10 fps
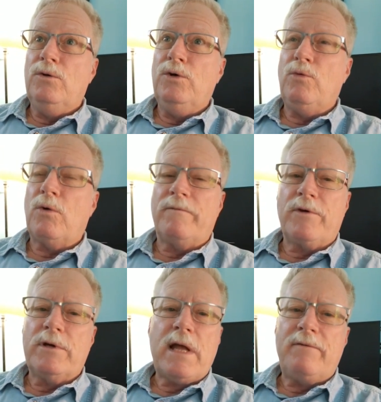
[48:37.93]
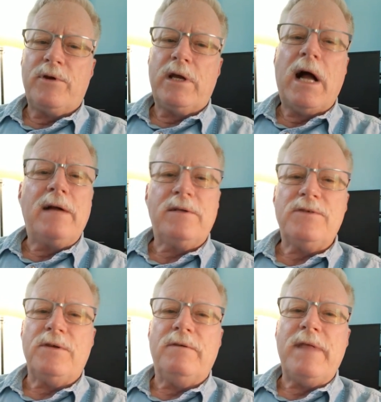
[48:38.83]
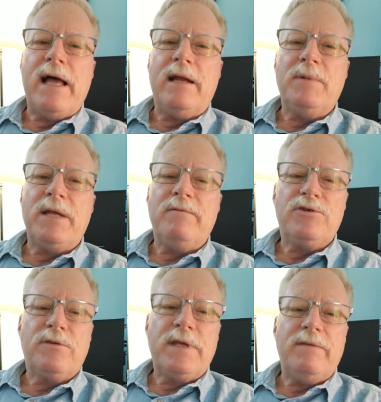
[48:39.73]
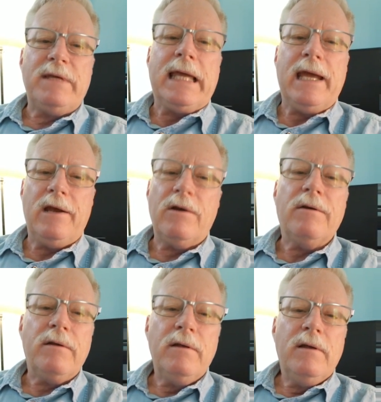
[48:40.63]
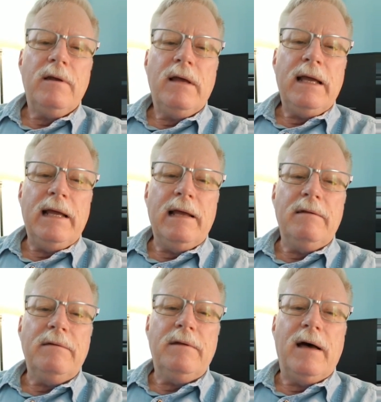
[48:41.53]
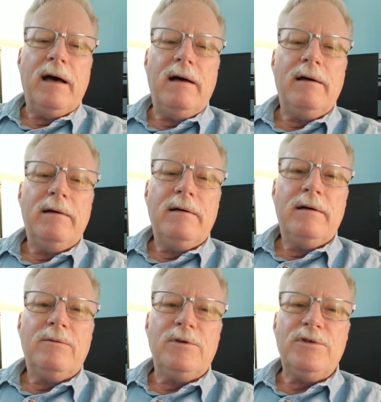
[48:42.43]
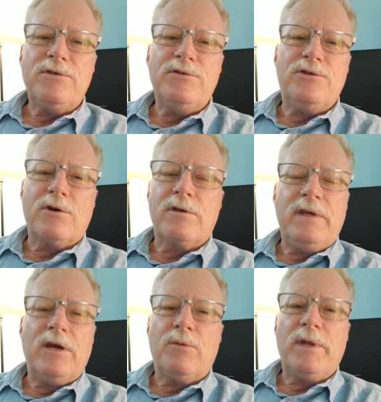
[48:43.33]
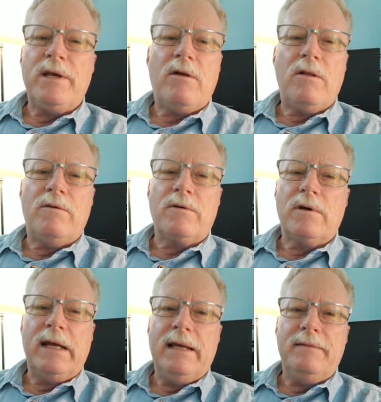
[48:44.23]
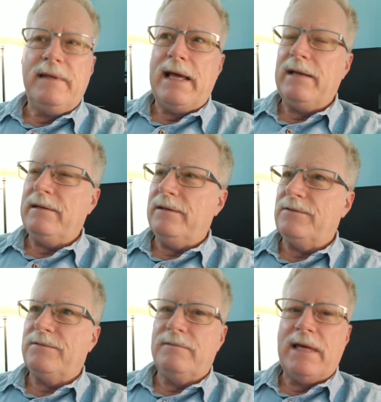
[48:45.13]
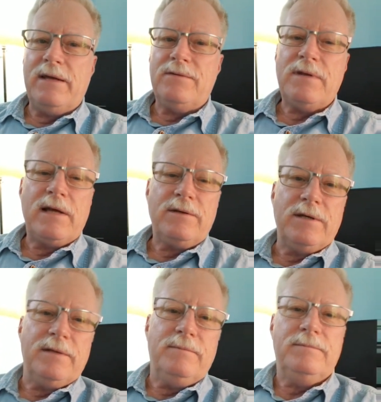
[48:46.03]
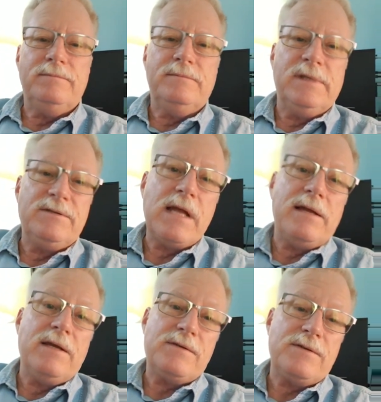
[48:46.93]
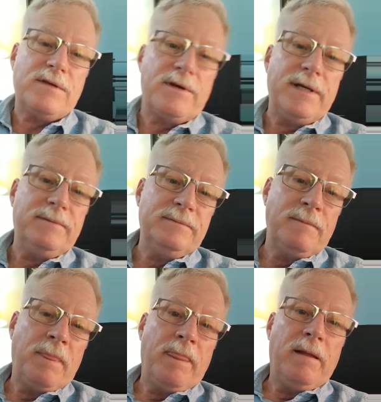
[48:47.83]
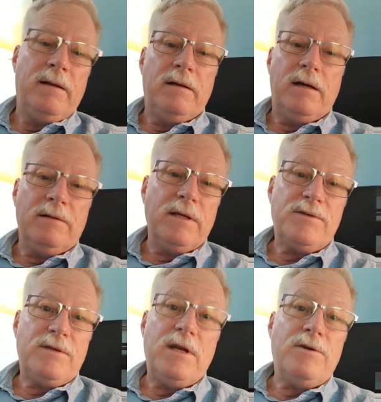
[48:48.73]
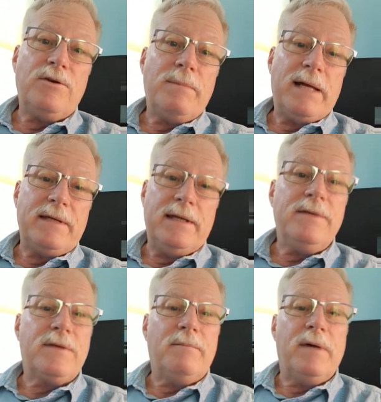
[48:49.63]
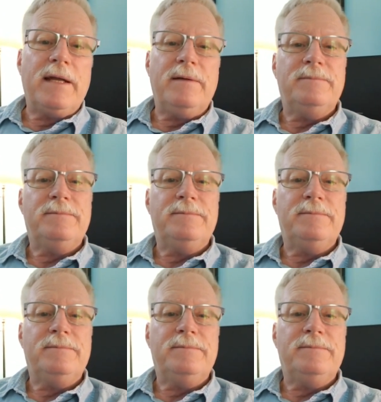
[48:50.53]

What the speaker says: who were not very cognizant of that. I'm not even sure they even cared, and would just jerk the airplane all over, and that is not good. It's not necessary unless you're about to hit somebody.